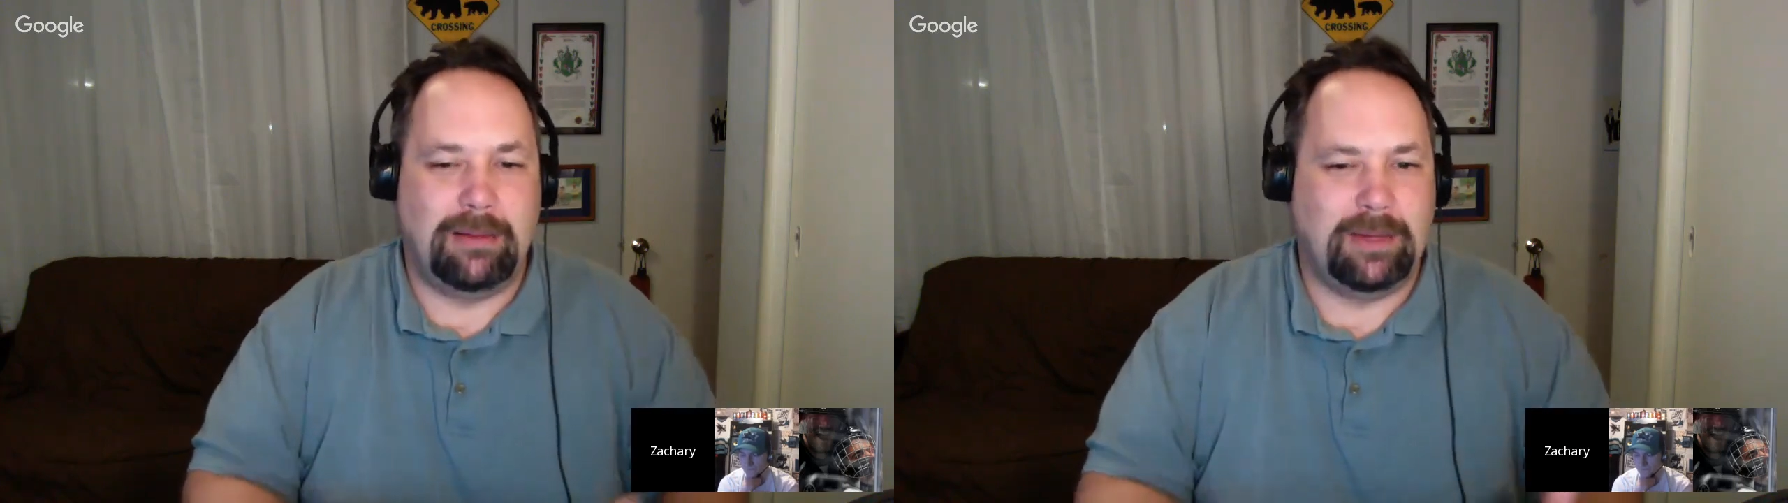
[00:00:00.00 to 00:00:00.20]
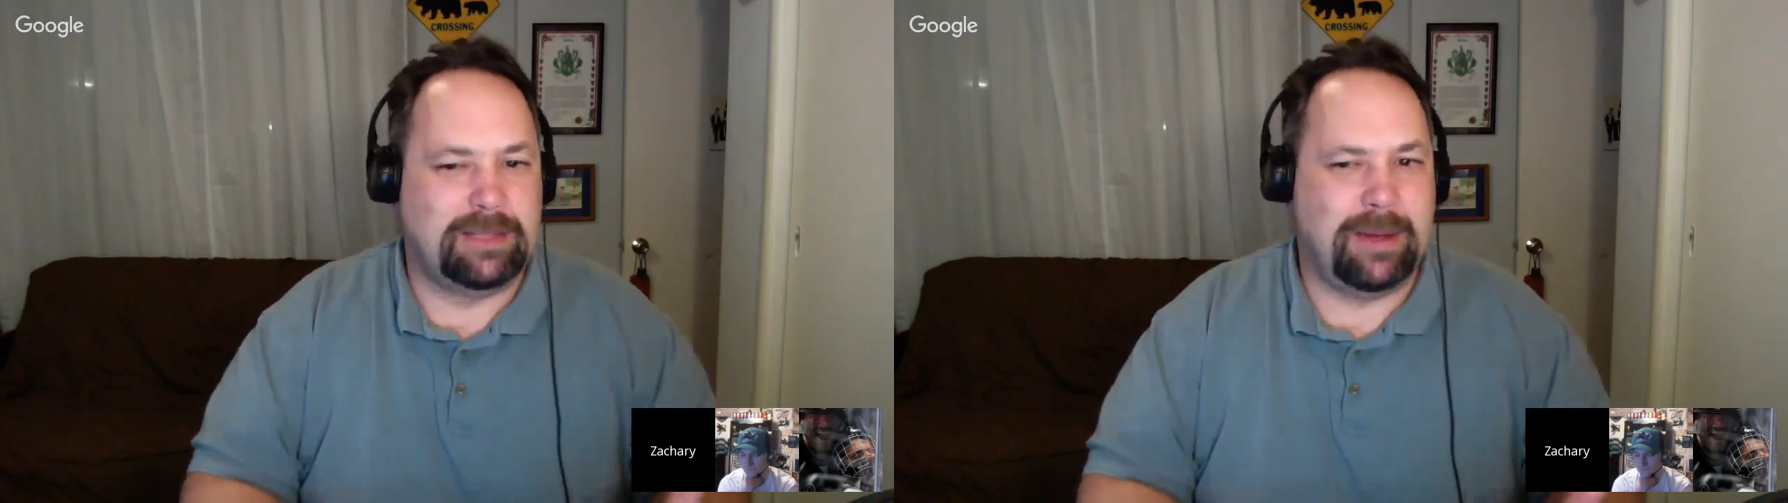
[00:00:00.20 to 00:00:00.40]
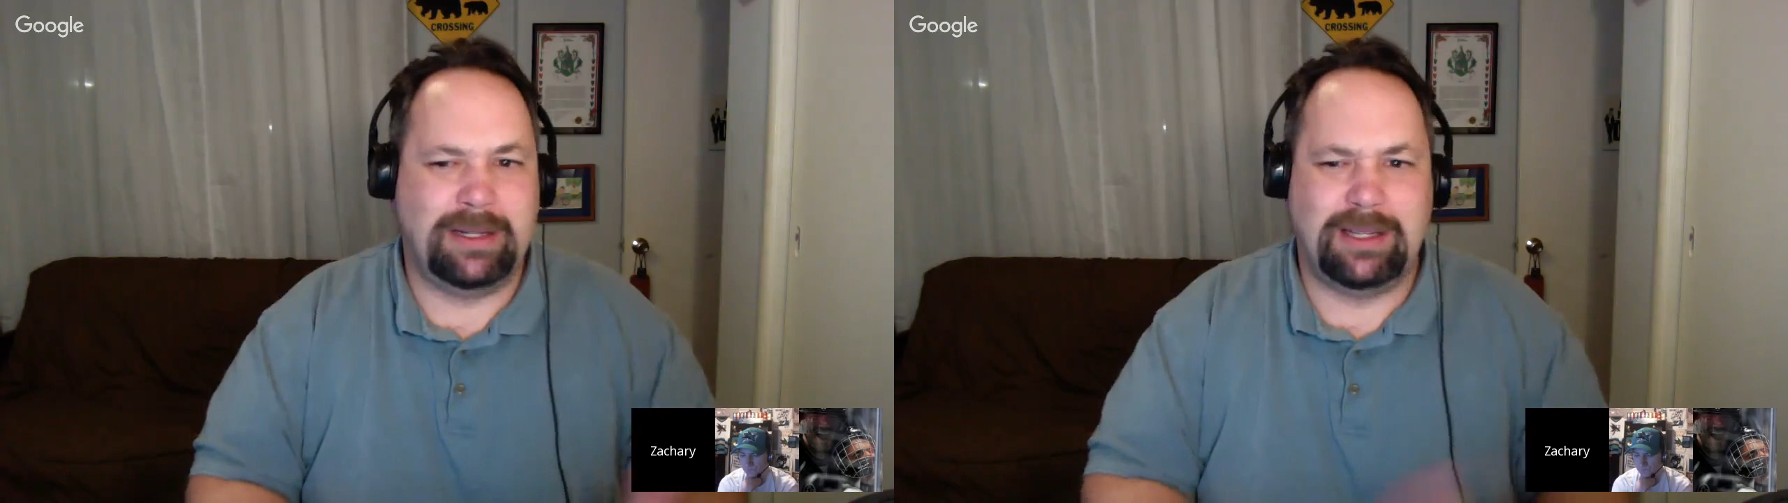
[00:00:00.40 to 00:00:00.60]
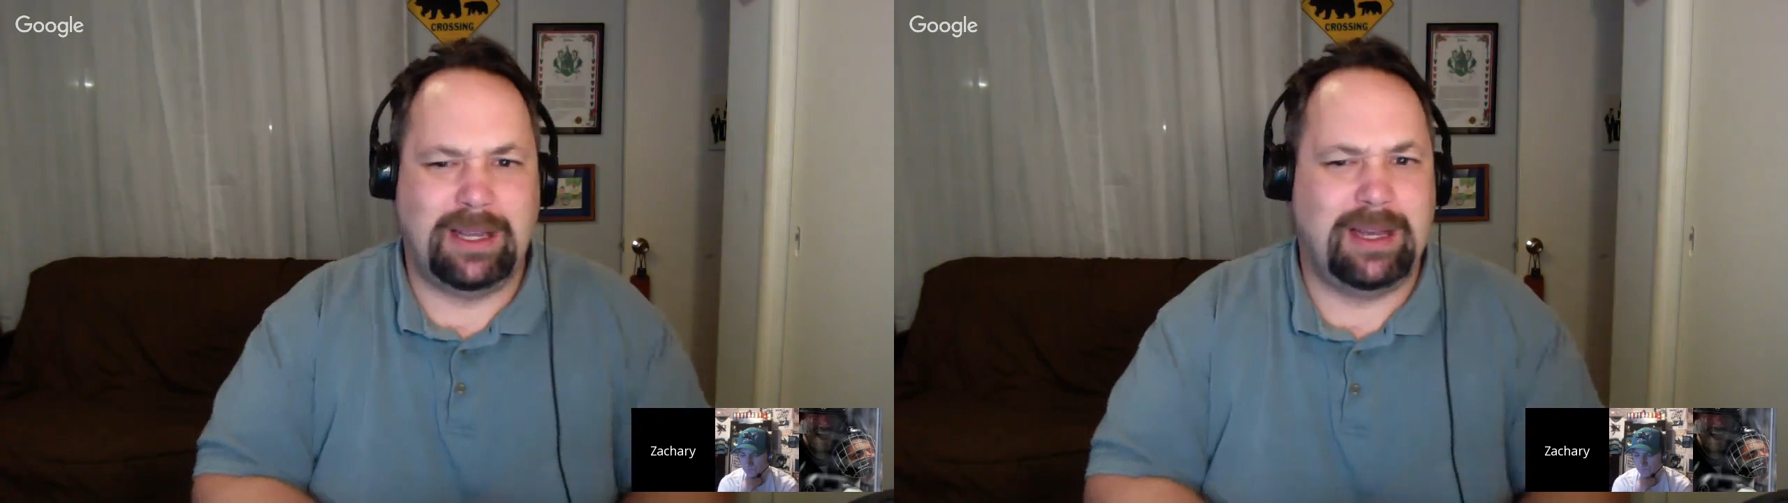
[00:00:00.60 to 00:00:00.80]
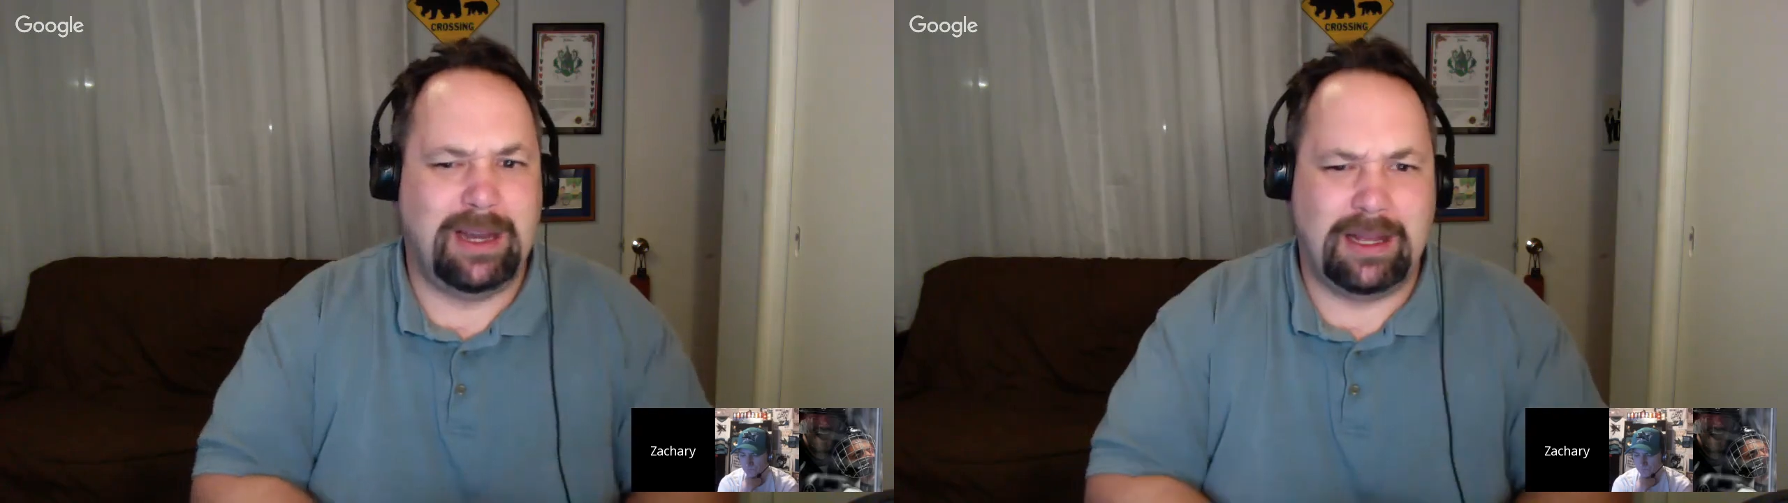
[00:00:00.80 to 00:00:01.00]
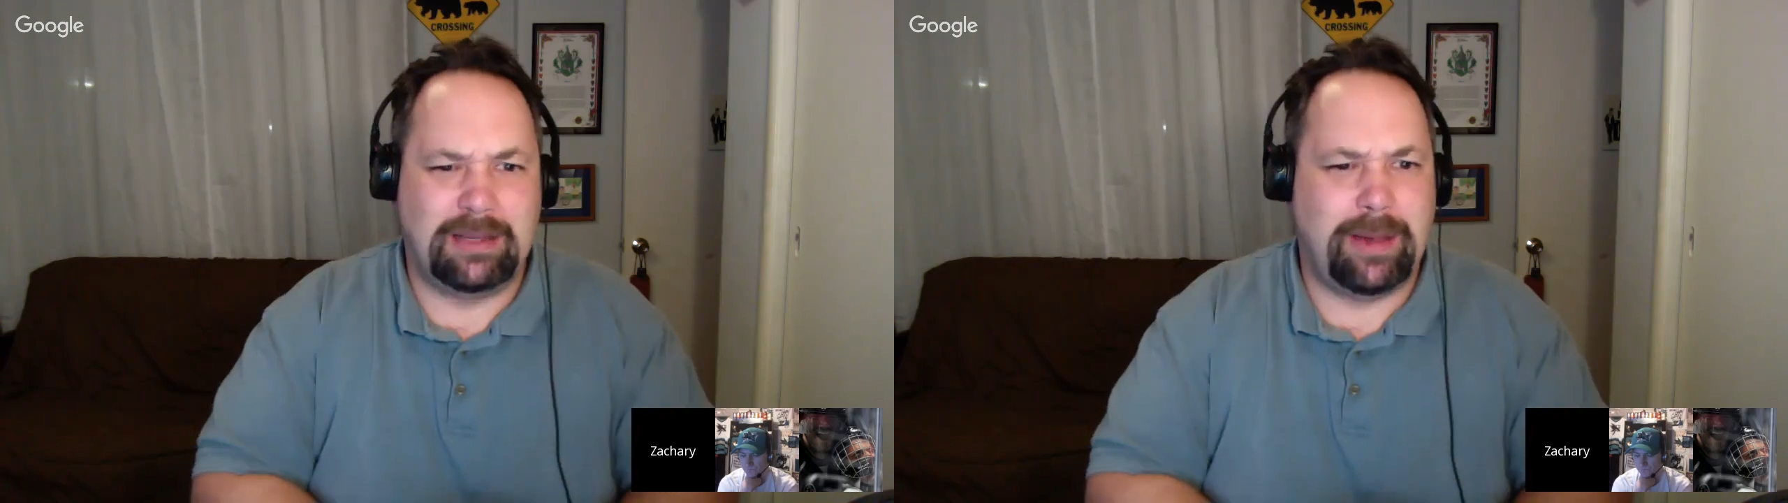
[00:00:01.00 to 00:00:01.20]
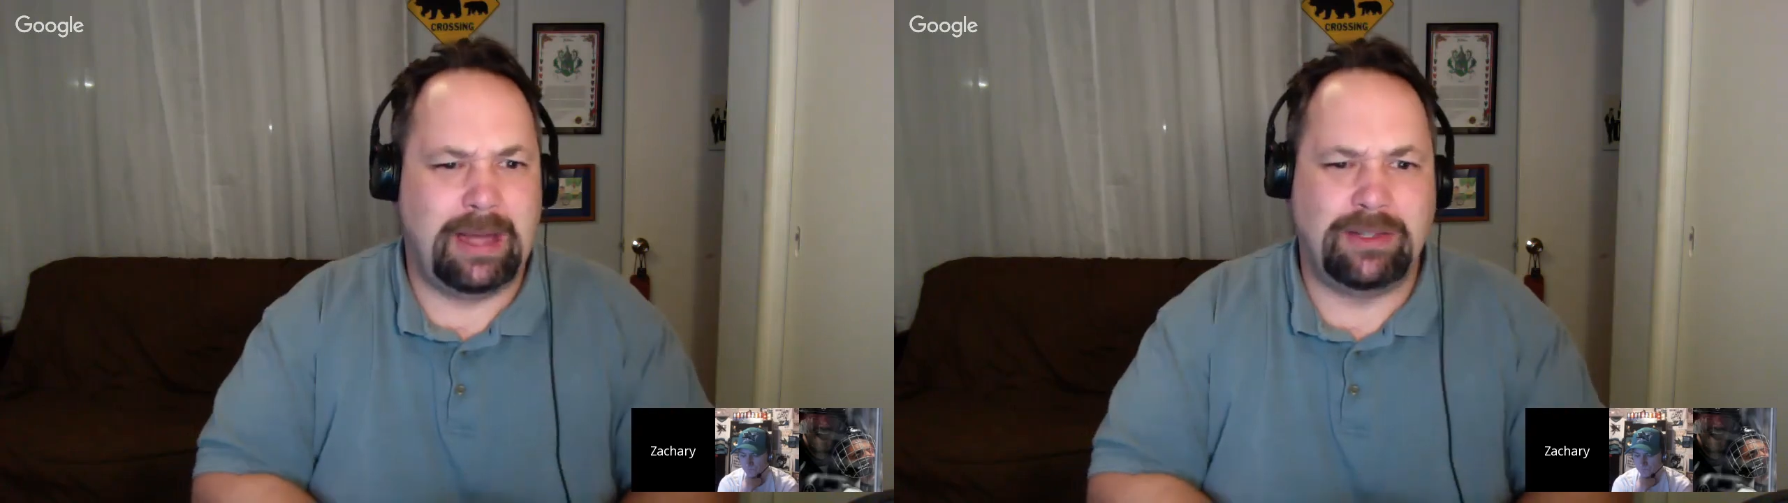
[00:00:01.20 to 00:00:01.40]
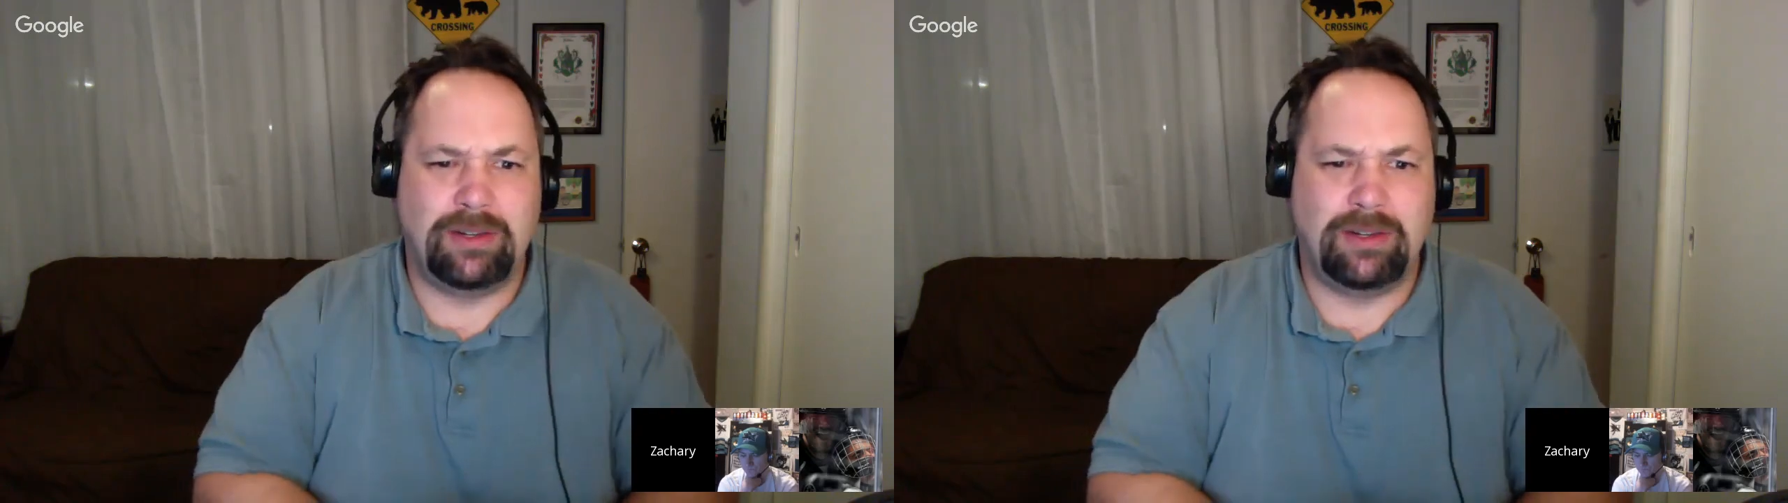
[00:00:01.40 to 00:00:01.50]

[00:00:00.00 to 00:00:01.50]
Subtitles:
especially in an expansion